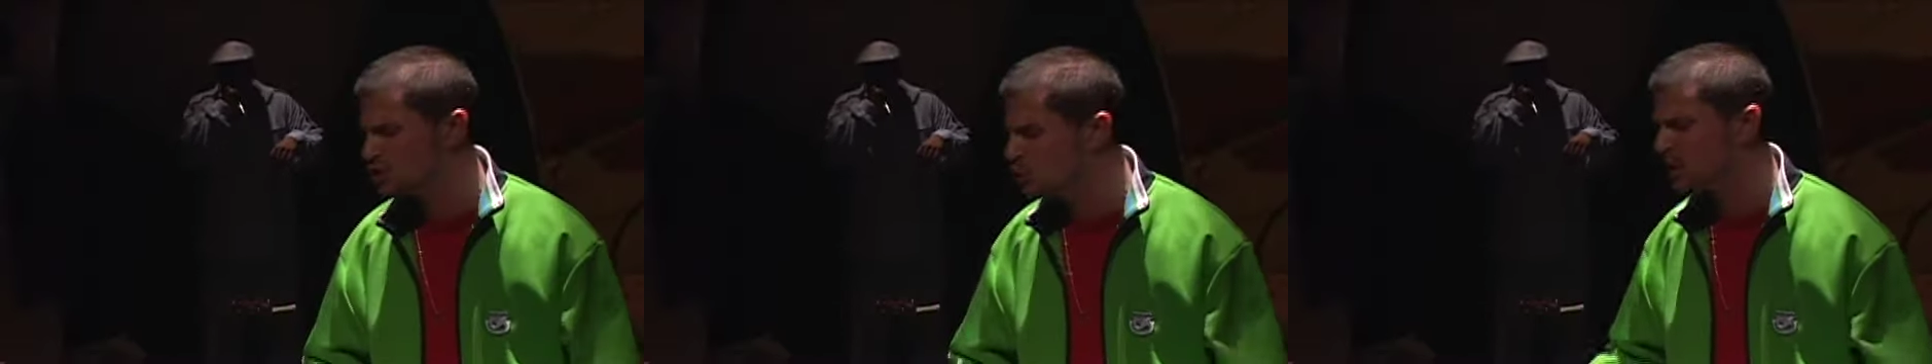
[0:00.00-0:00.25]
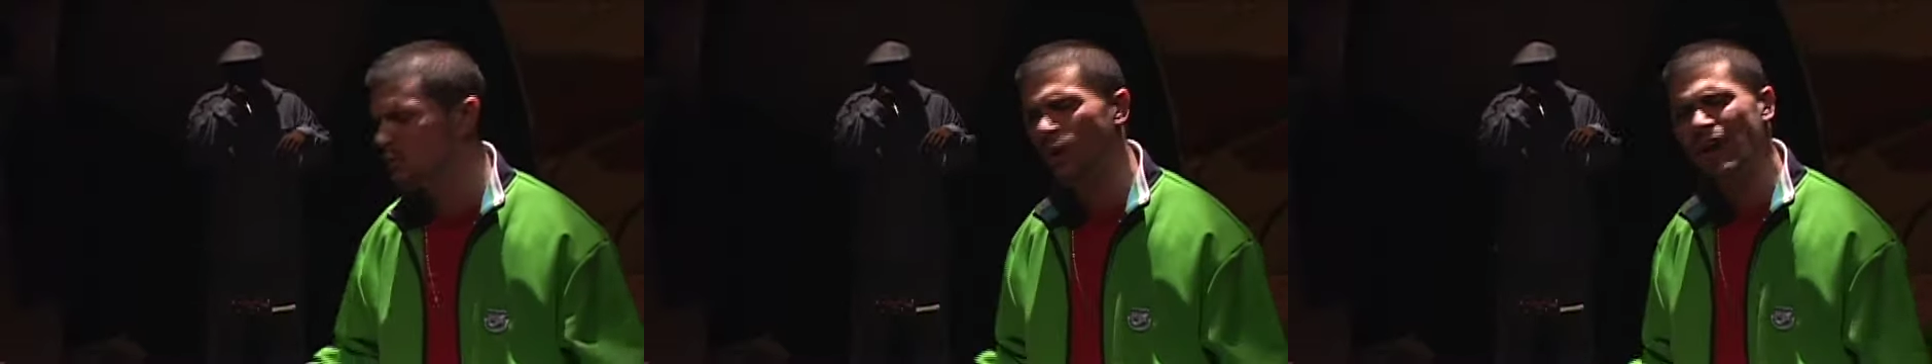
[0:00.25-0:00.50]

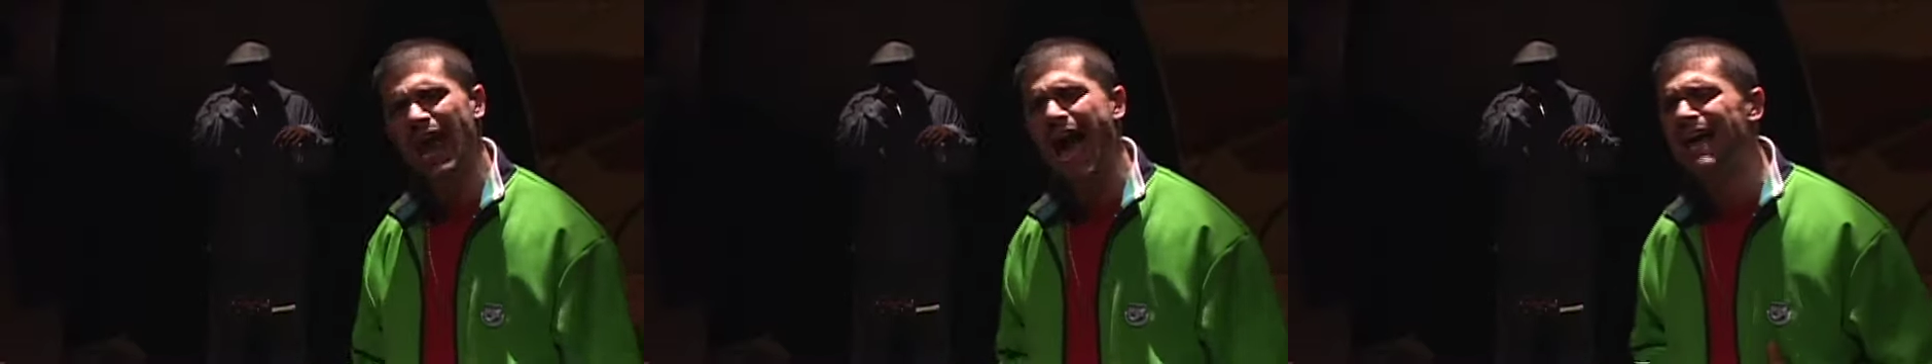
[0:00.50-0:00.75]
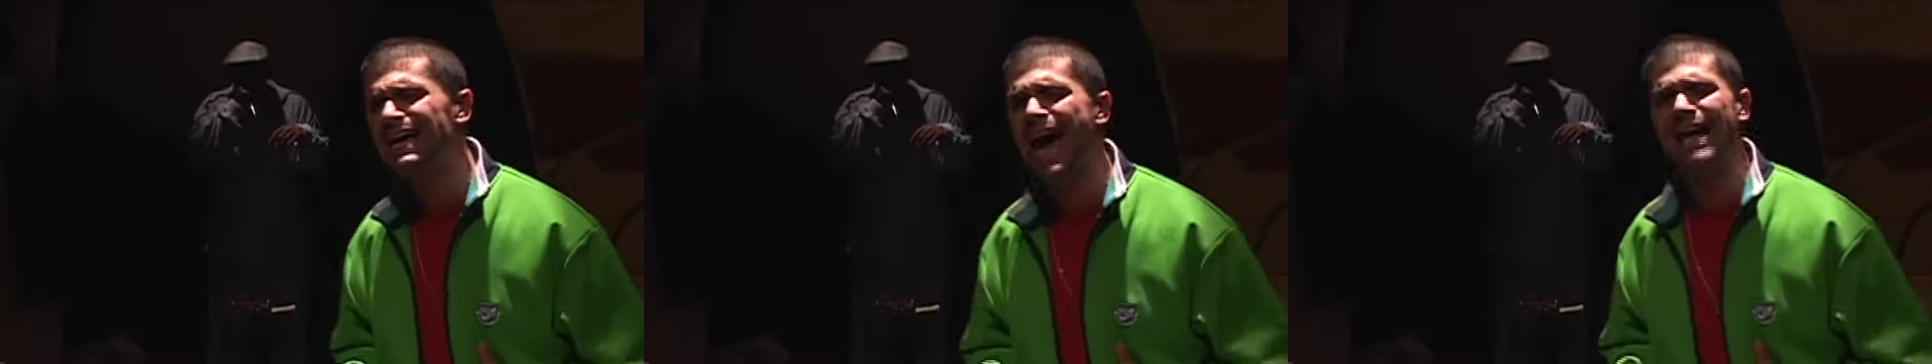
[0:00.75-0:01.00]
doing what
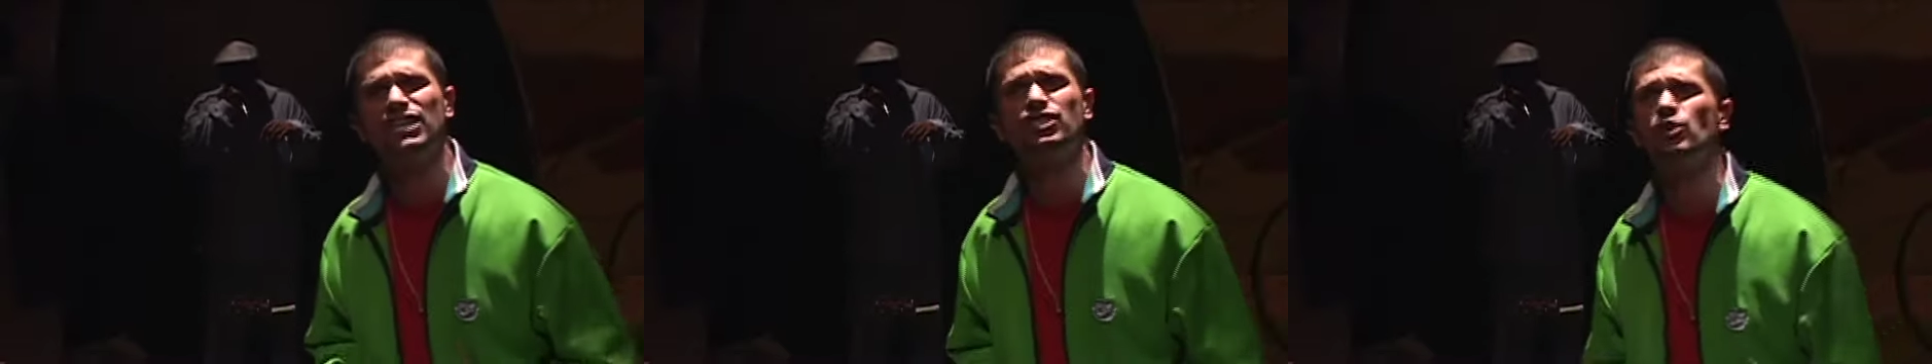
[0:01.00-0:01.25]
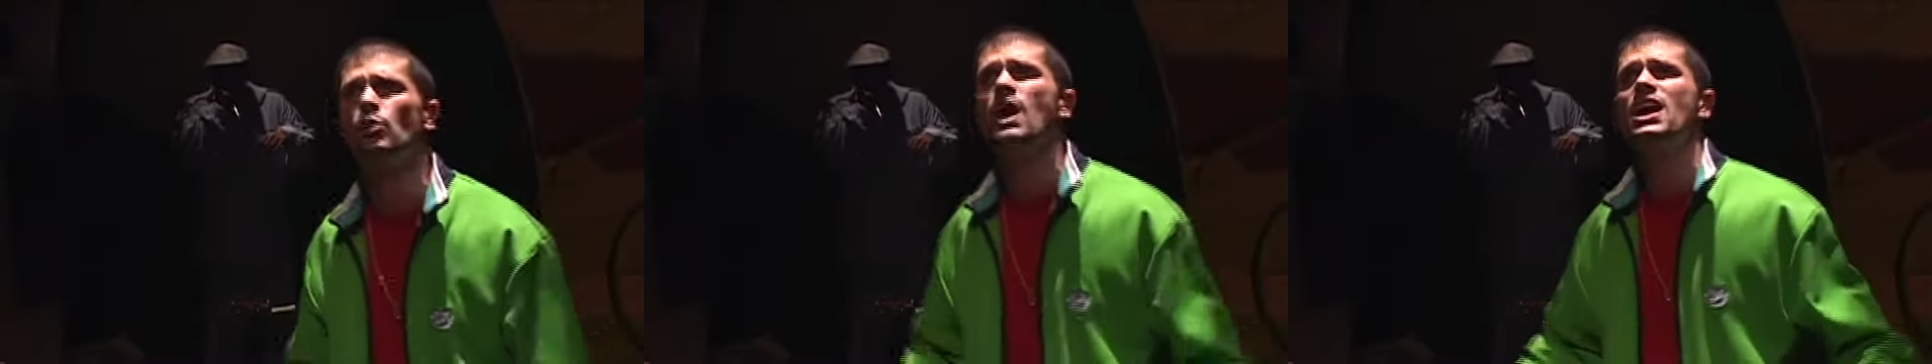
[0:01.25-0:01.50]
I gotta
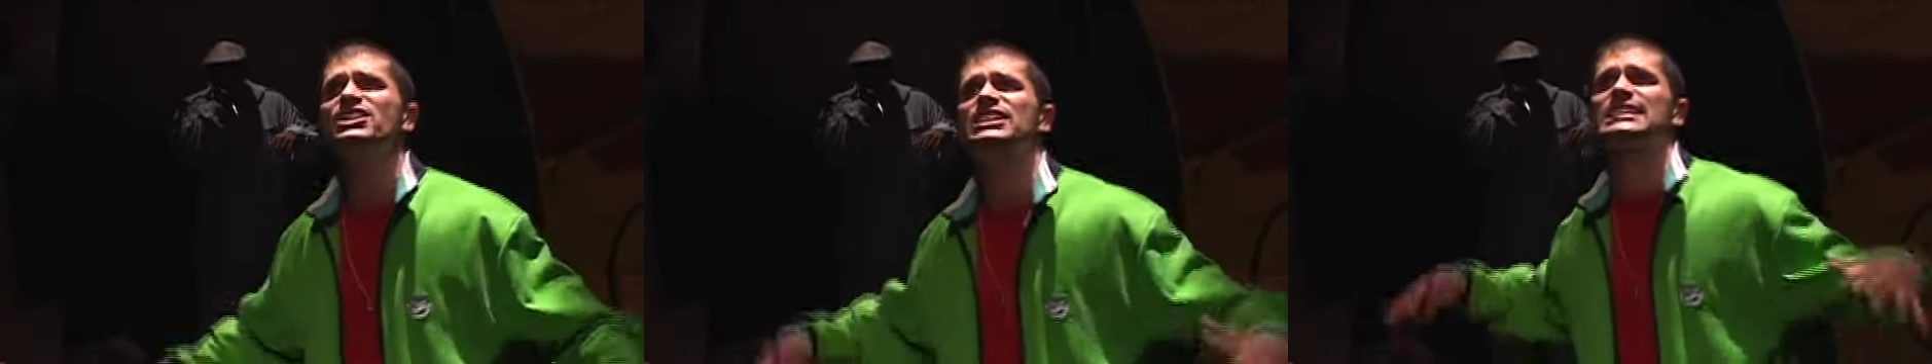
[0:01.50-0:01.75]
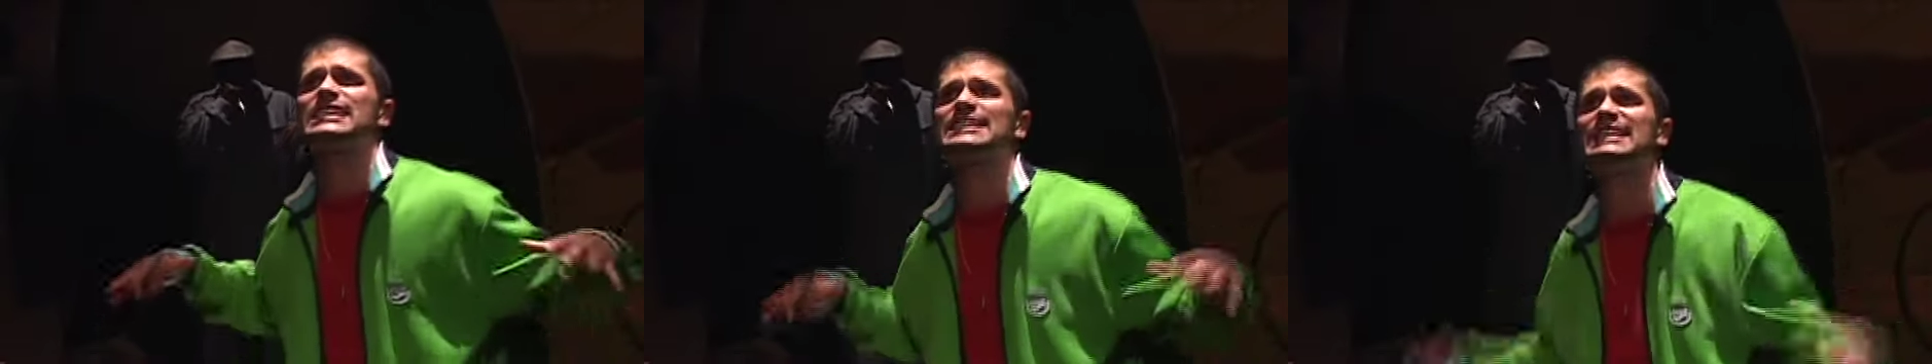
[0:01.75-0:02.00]
do
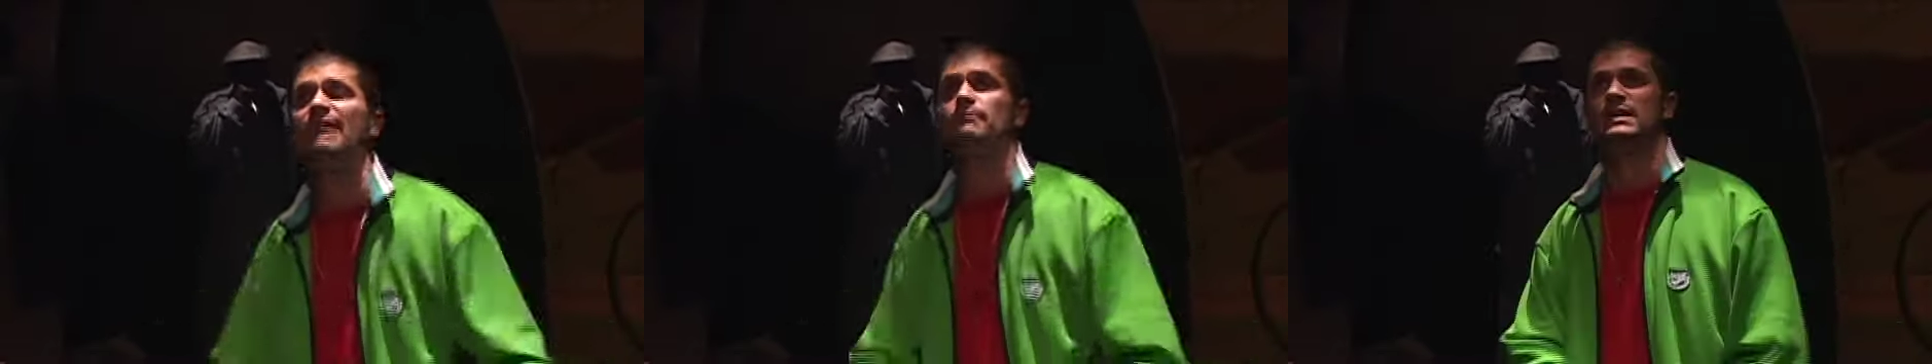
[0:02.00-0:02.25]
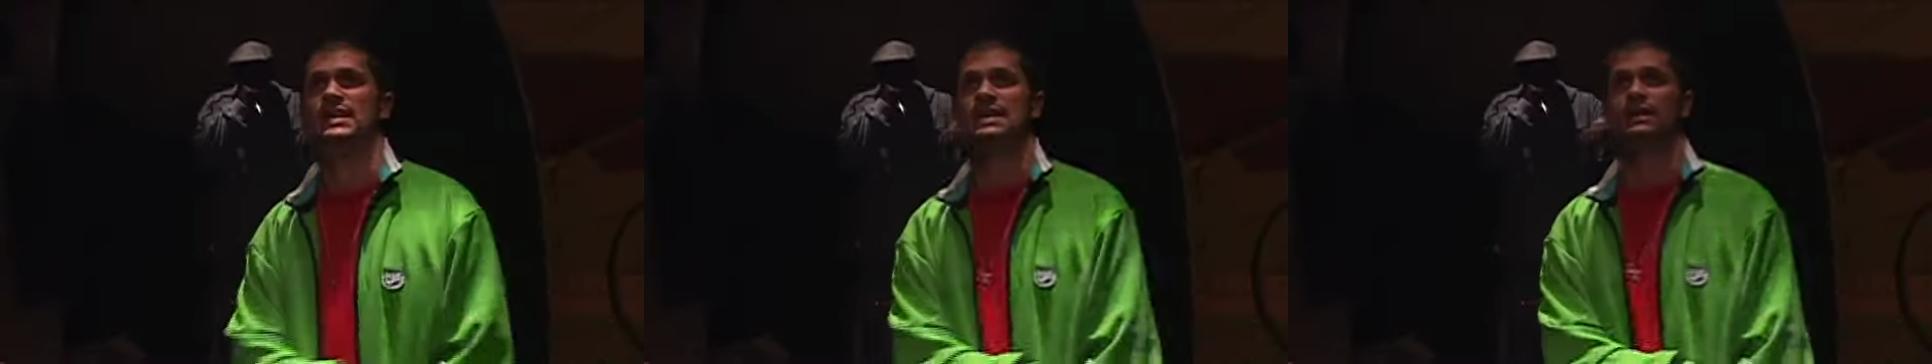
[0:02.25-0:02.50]
just to get
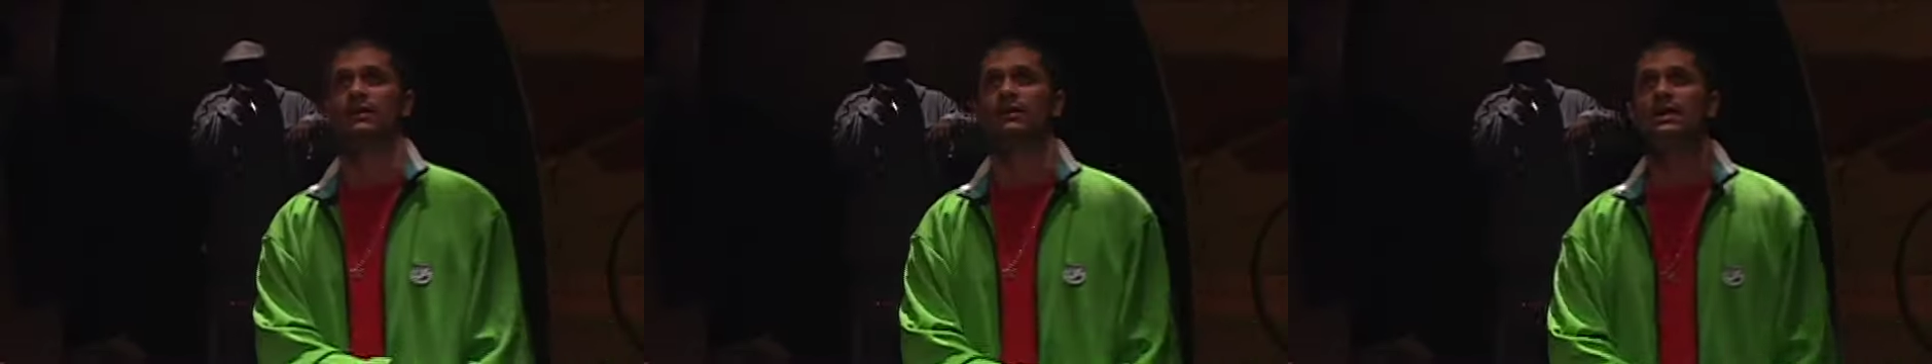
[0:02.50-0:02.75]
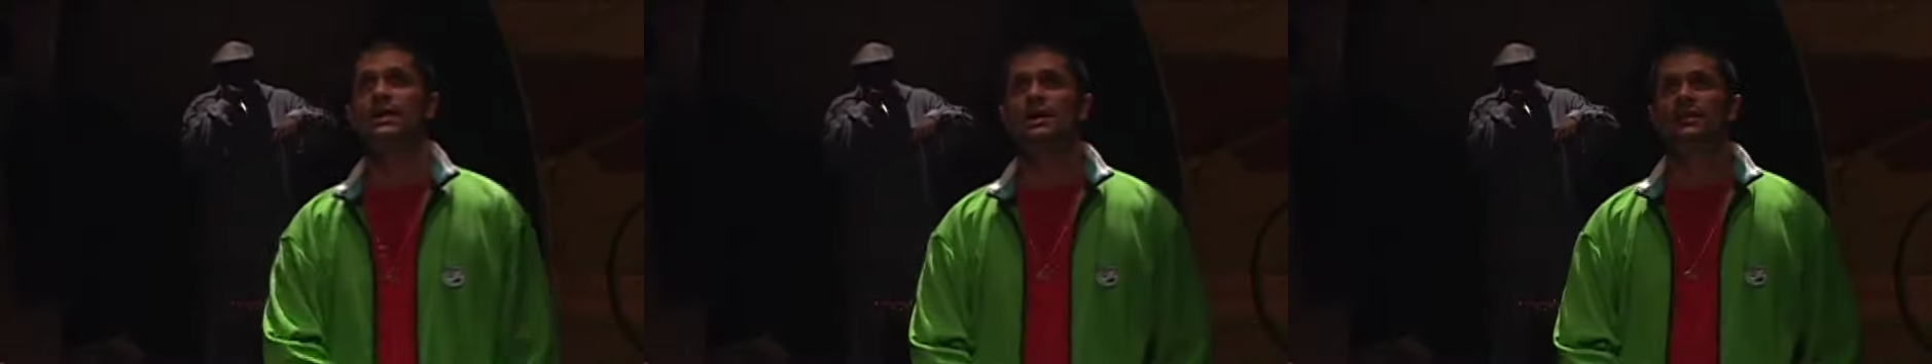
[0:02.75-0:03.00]
me here?
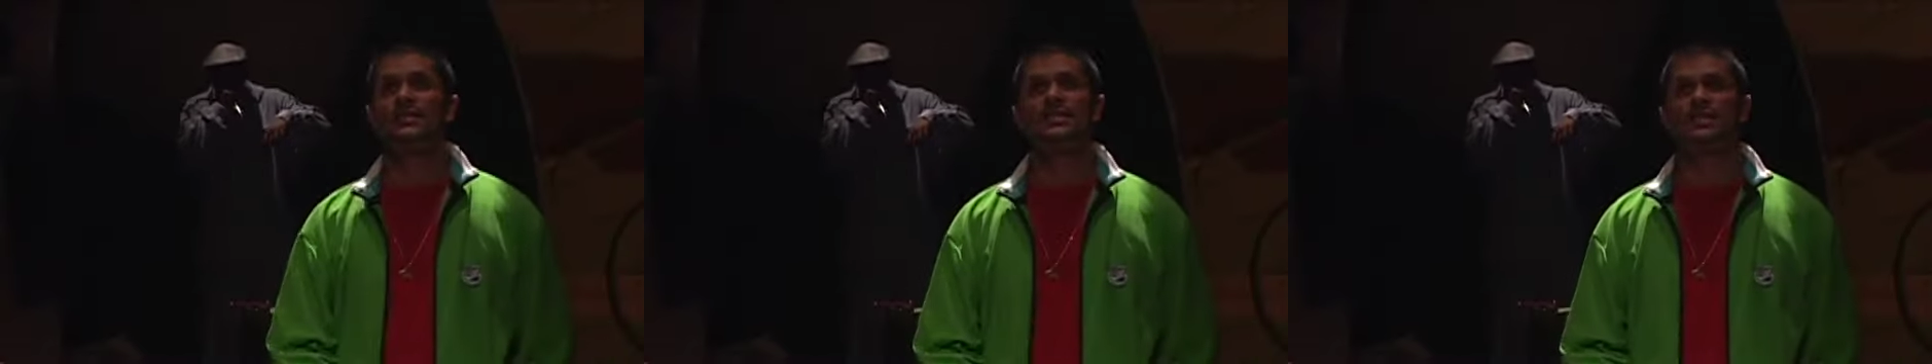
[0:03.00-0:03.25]
This